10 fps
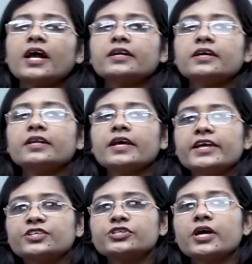that in
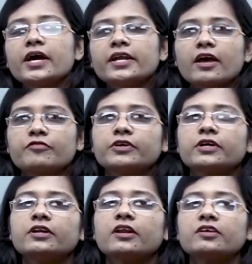Asia and
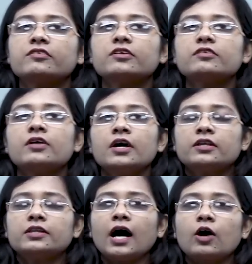African regions
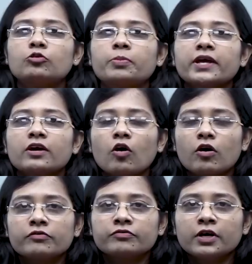the outbreak
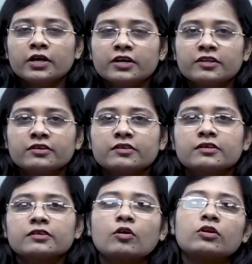of
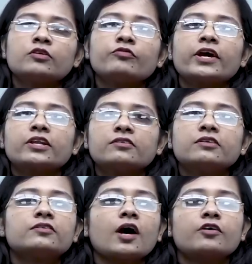diseases or the
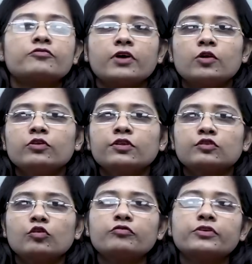viruses are found
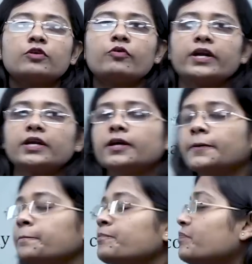so
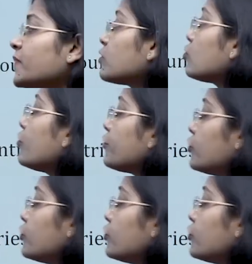frequently? So